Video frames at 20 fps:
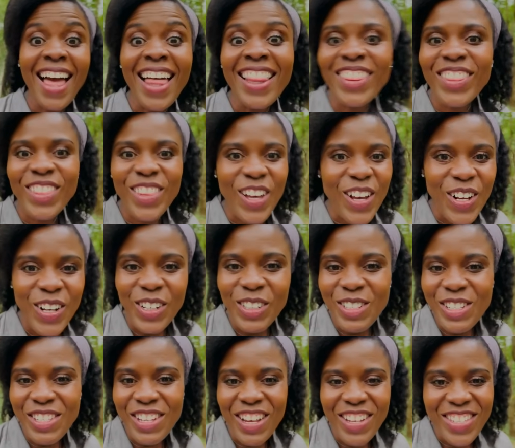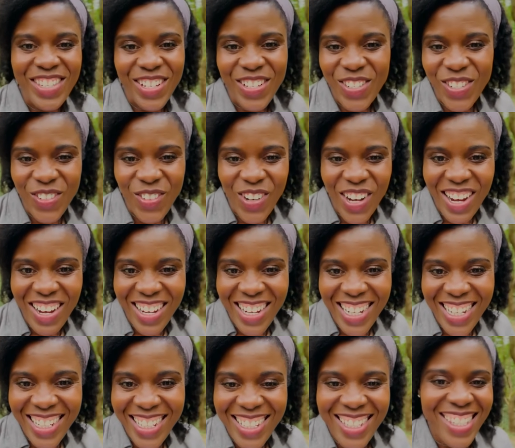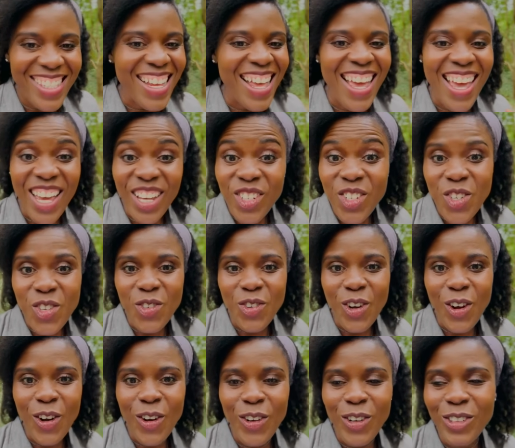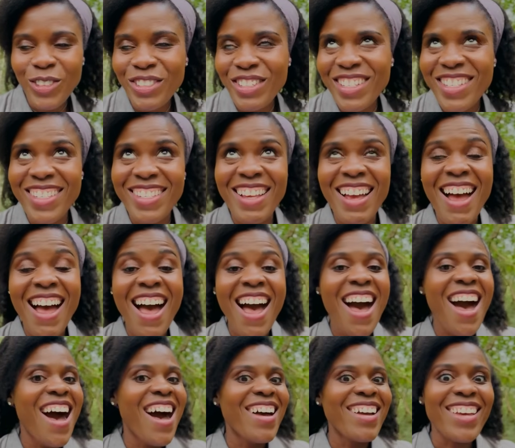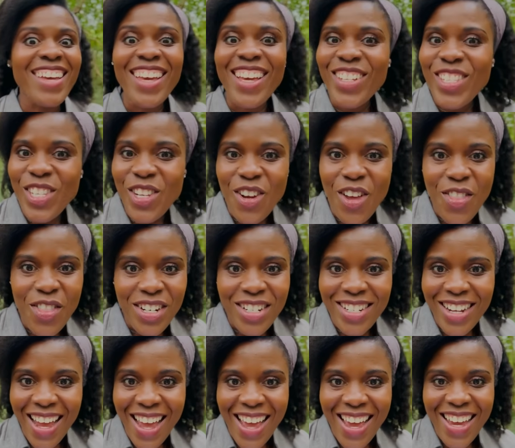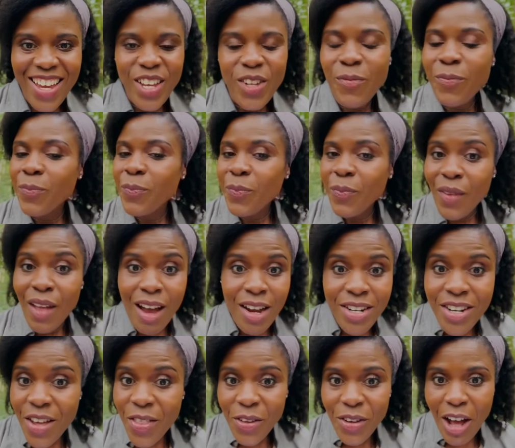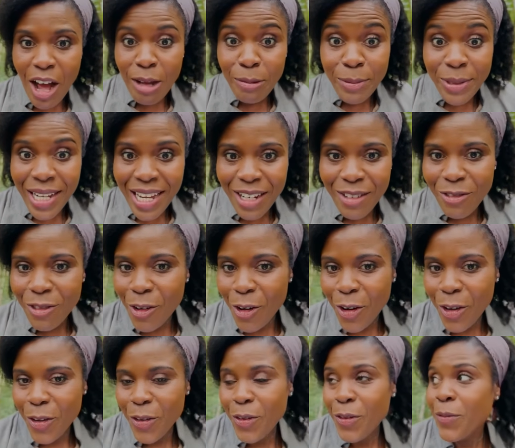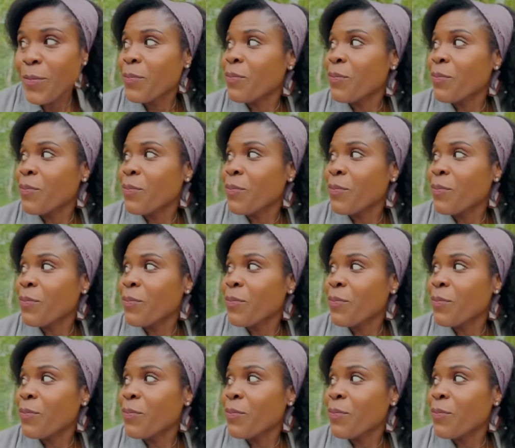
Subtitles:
Hello, Sussex squads and trolls. It's another day, another update for you.